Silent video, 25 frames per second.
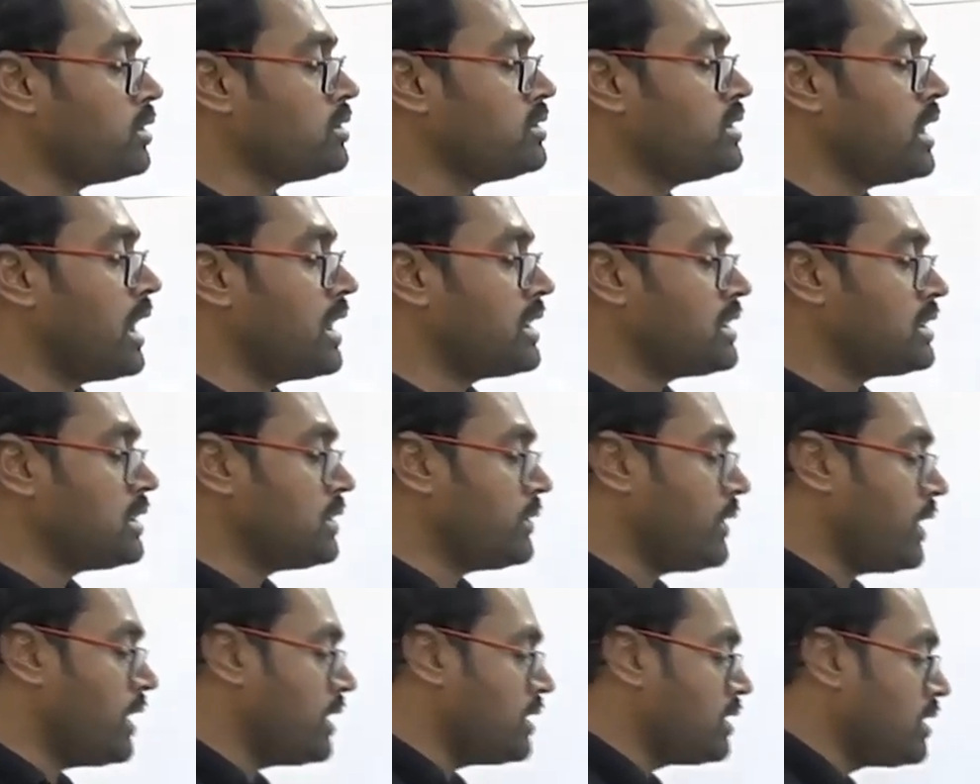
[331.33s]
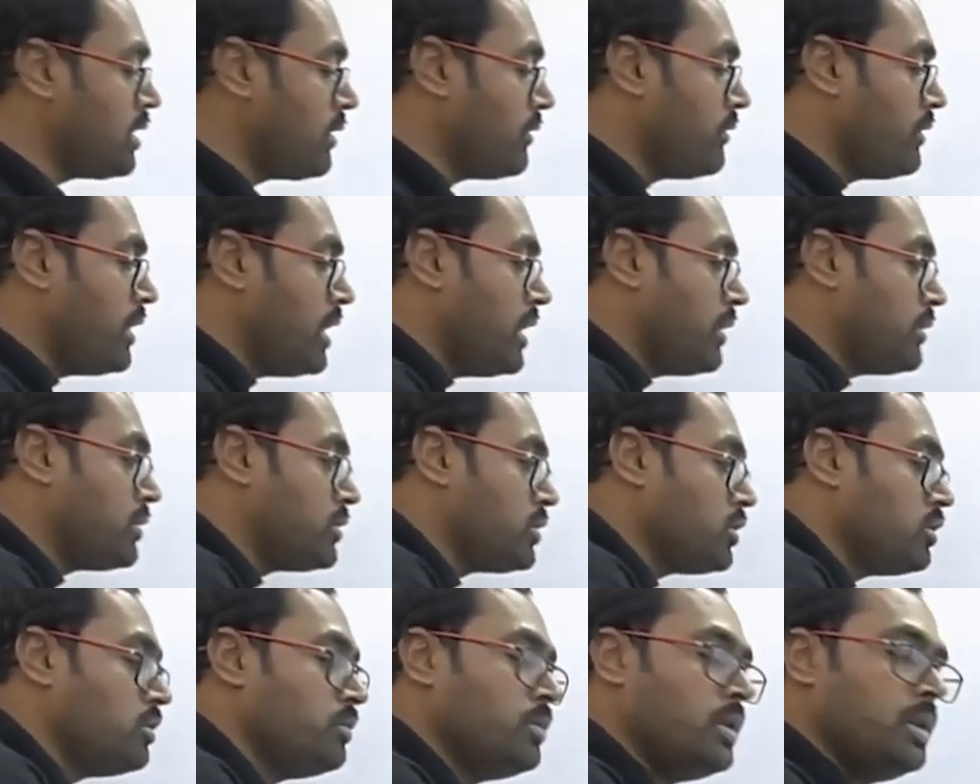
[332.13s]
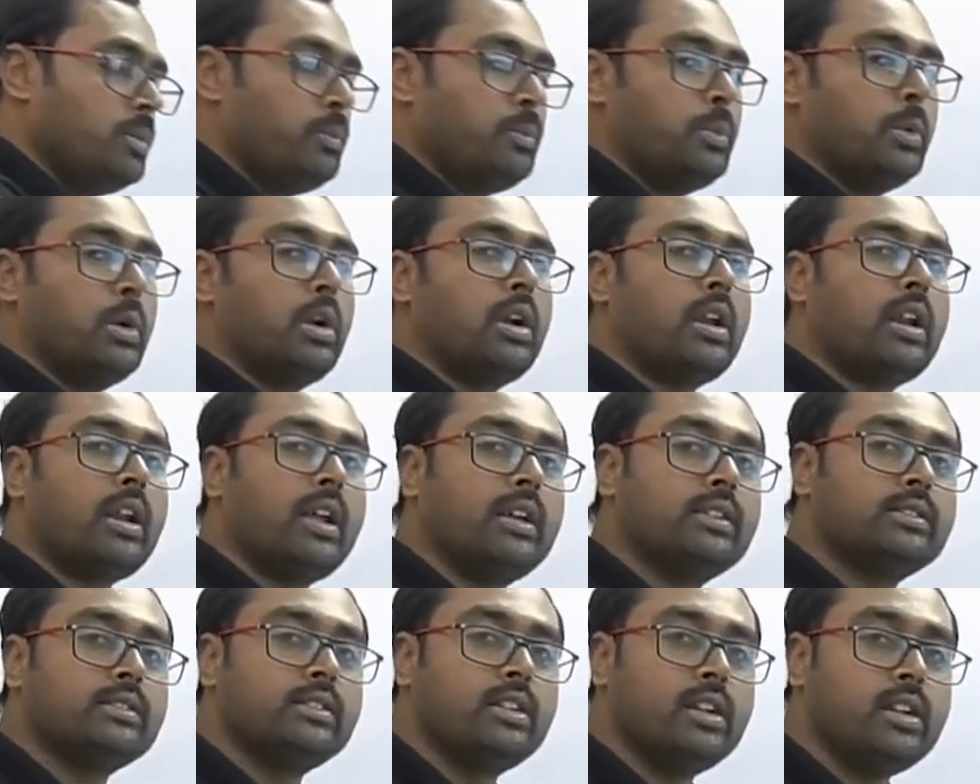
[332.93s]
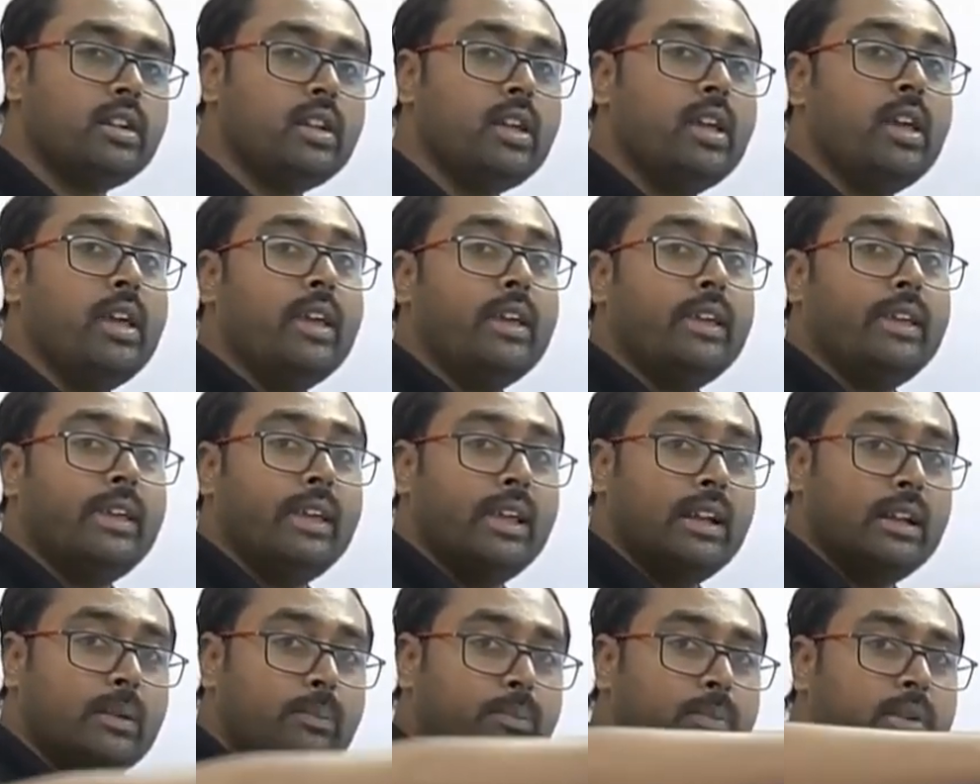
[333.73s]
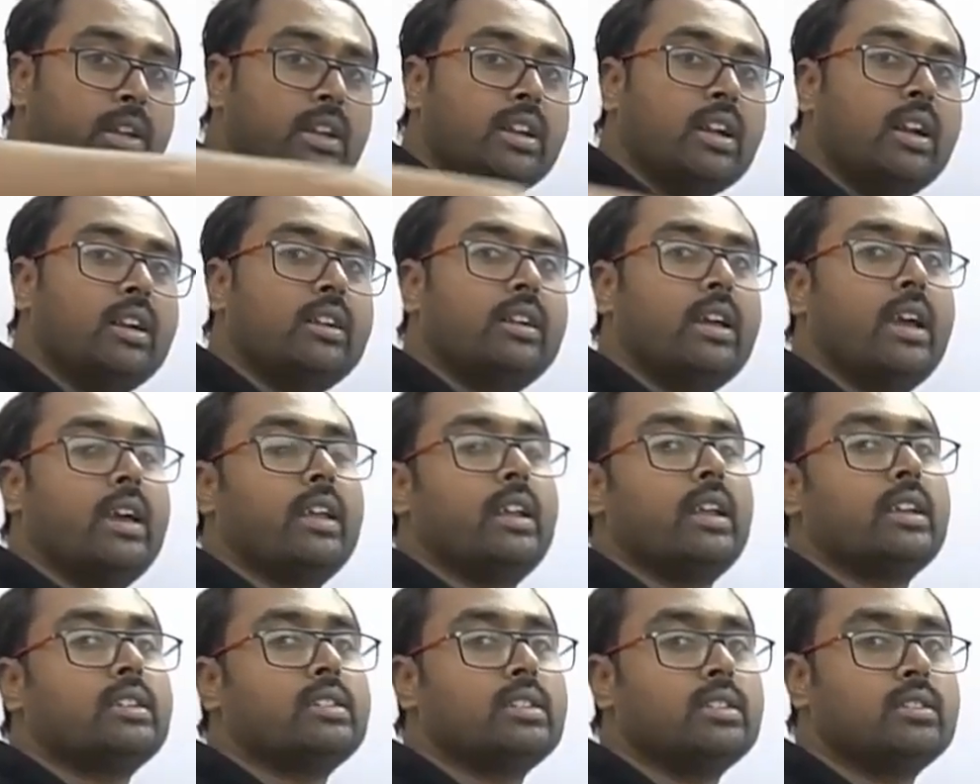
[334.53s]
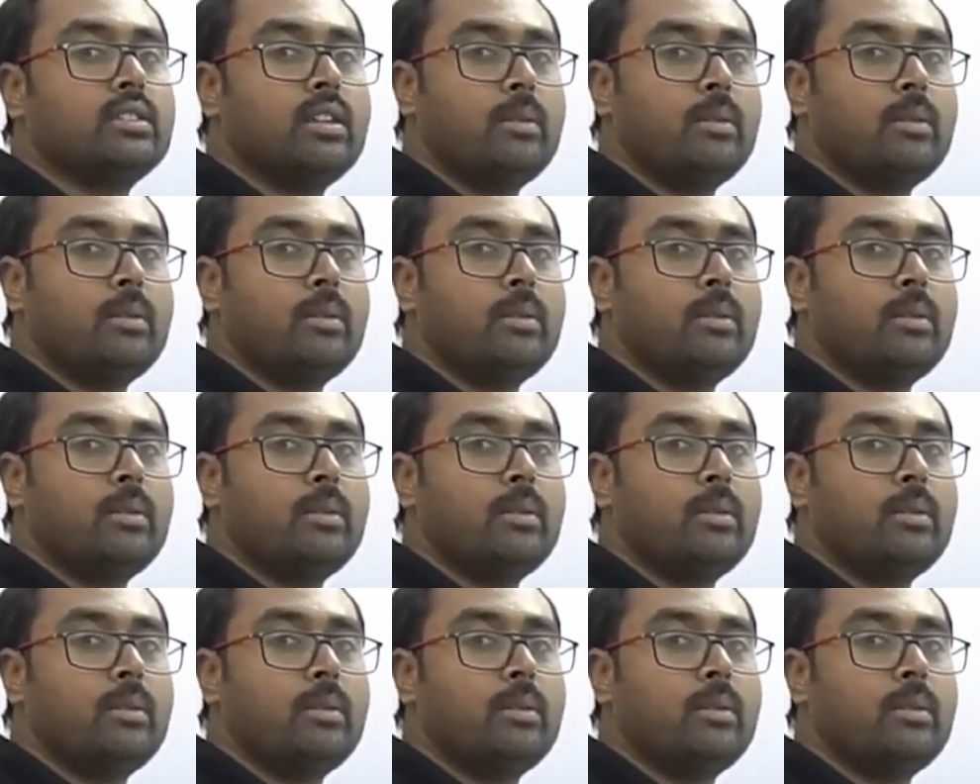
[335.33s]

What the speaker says: That's why the wave should be polarized in elliptical direction.